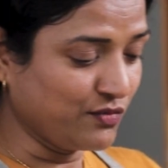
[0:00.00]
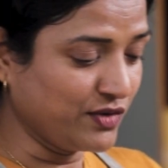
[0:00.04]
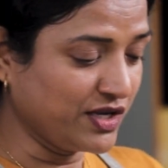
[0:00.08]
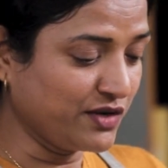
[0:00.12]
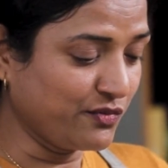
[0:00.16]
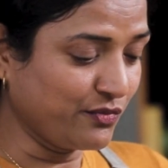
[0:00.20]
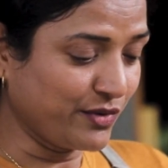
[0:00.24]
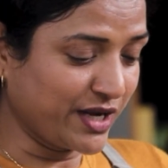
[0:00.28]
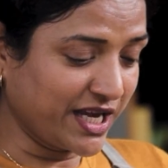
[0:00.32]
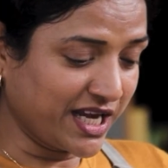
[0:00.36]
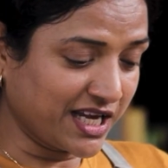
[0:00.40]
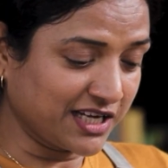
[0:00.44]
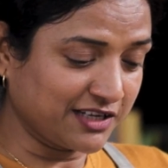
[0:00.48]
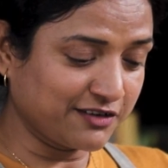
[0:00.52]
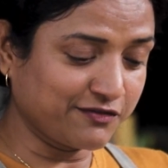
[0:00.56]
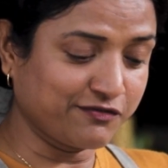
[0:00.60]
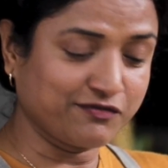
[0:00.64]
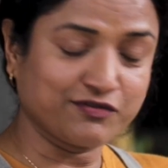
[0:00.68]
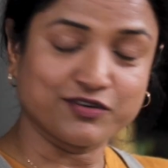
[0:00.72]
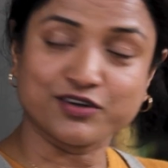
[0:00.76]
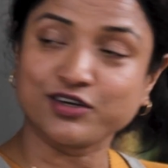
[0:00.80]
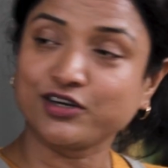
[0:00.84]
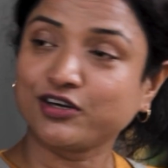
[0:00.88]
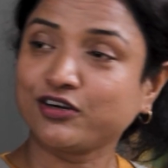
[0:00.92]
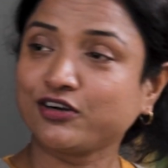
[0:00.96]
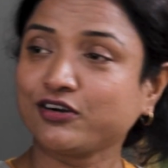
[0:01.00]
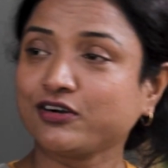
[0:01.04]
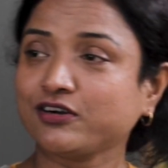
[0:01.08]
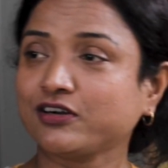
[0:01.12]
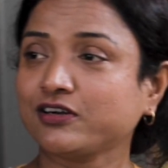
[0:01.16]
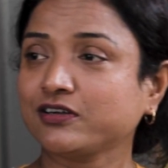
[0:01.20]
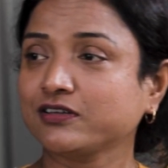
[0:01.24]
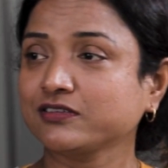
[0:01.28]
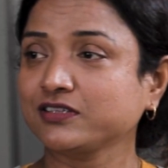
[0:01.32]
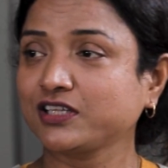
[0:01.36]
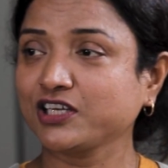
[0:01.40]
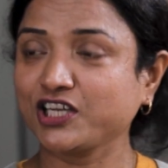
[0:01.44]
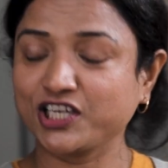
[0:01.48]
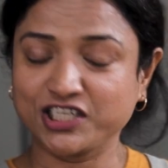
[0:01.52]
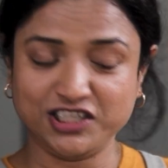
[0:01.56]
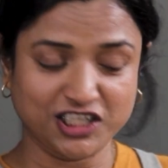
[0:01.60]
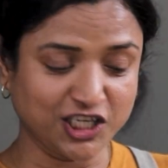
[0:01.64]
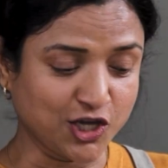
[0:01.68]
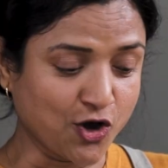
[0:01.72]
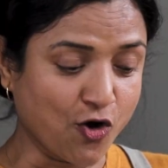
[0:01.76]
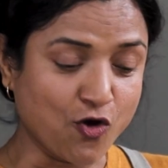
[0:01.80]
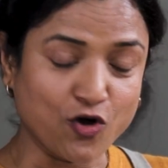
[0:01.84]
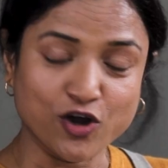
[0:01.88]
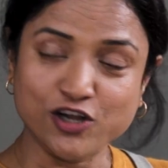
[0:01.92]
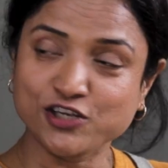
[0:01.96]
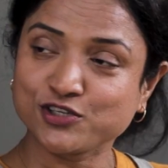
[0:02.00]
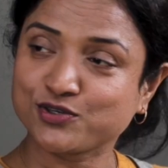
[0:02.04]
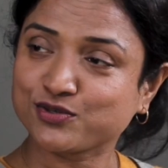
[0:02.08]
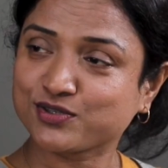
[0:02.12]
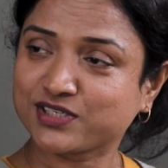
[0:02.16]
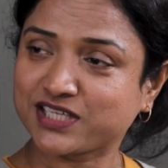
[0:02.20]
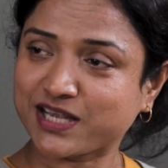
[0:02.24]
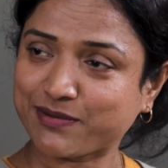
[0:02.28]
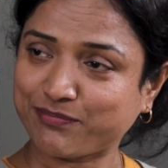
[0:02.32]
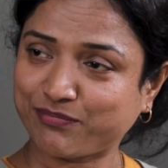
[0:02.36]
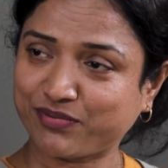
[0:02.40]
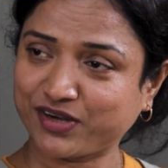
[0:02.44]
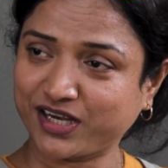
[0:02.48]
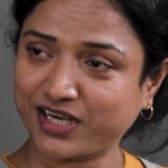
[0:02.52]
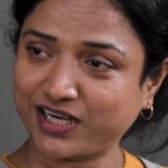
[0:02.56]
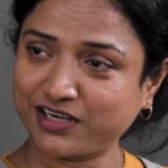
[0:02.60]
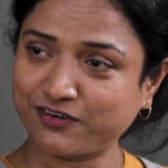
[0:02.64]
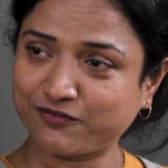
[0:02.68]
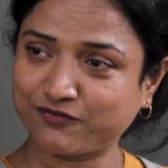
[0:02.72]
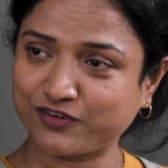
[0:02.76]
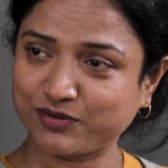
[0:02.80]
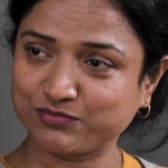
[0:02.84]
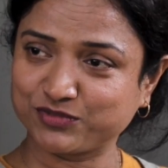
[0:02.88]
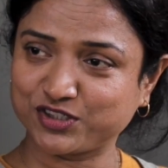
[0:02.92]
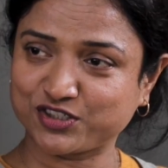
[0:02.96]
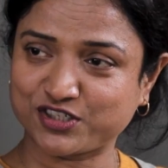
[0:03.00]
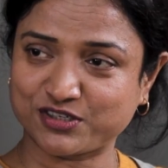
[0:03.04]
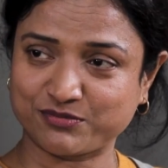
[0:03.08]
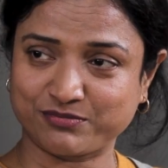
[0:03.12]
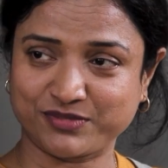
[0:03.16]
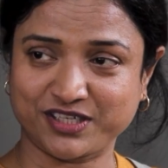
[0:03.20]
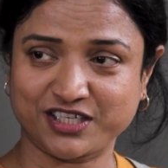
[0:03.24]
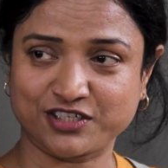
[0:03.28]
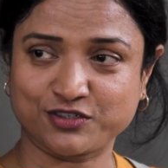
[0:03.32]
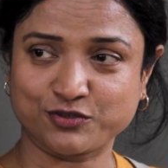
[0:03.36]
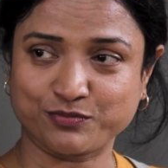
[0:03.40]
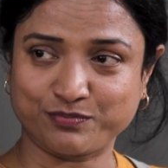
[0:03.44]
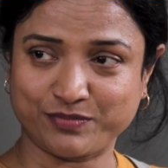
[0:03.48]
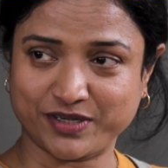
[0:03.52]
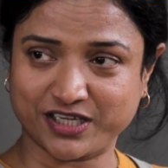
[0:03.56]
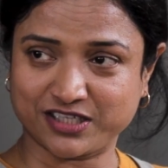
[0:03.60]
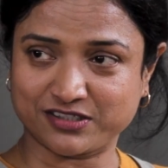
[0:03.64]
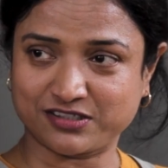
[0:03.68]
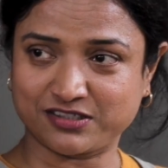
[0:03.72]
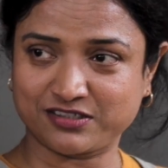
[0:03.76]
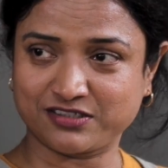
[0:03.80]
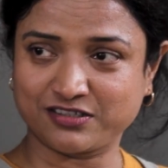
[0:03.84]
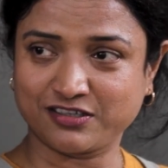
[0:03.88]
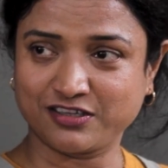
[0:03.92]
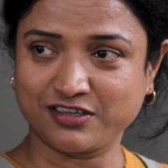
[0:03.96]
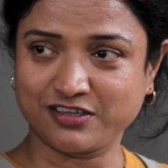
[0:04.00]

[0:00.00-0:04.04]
we wait for the oil to separate from the tomato paste.